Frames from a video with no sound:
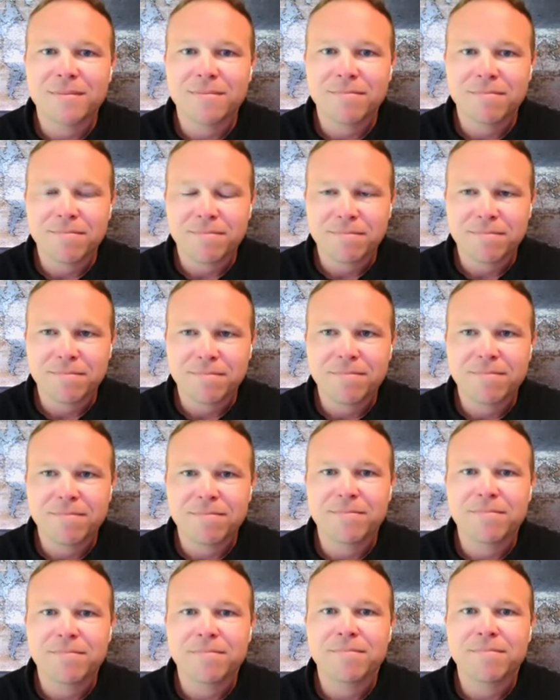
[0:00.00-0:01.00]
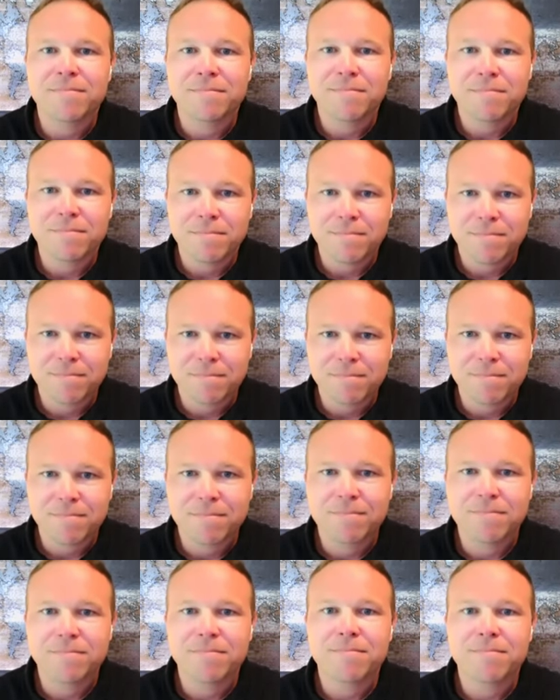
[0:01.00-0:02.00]

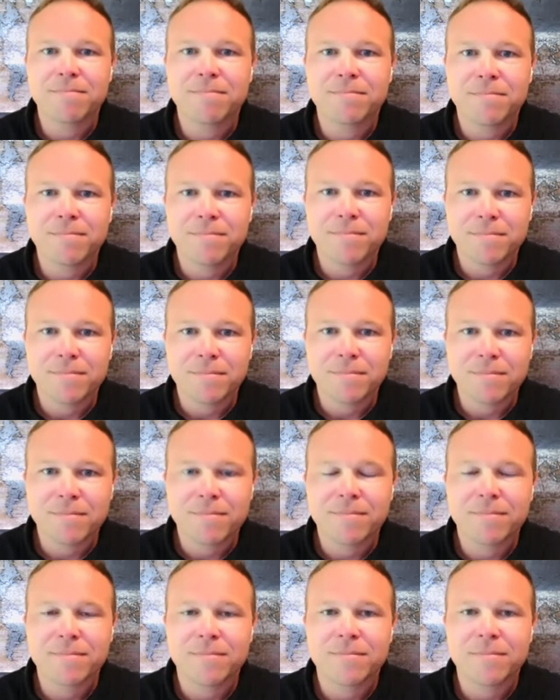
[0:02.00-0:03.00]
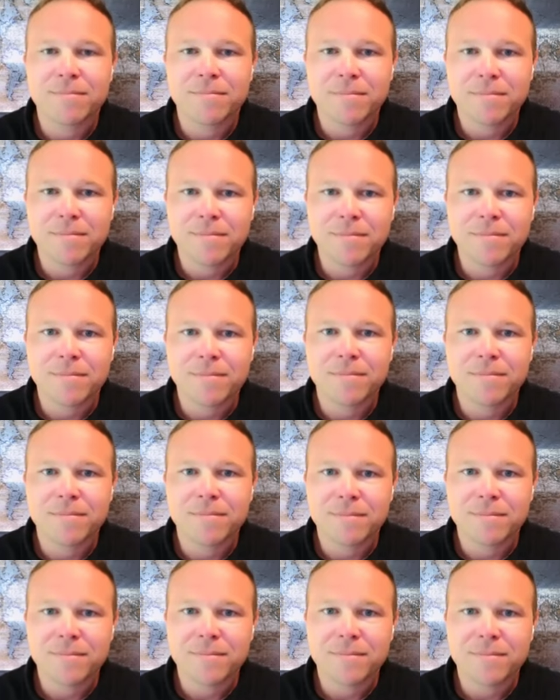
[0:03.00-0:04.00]

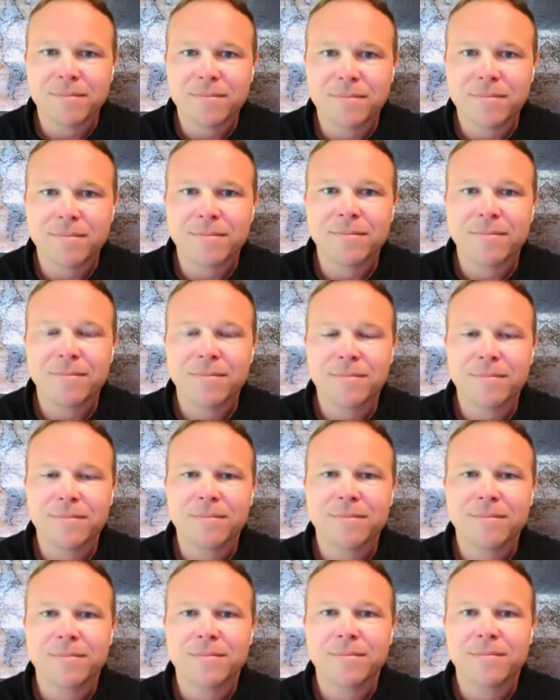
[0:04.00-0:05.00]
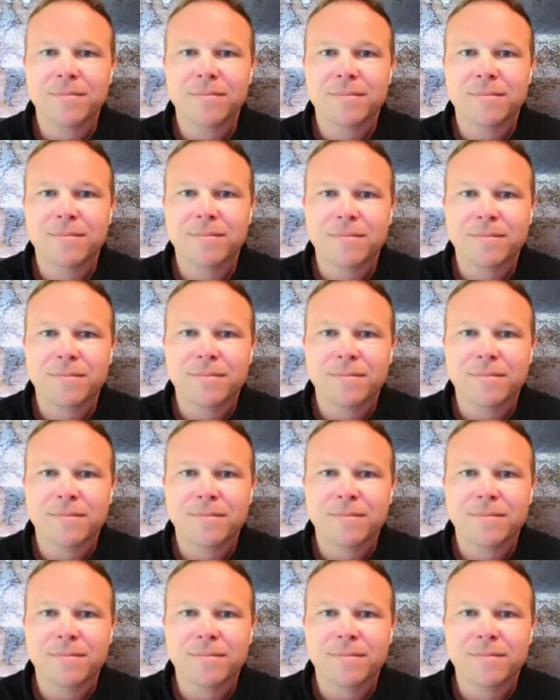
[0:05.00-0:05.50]
No words are spoken by the person on screen.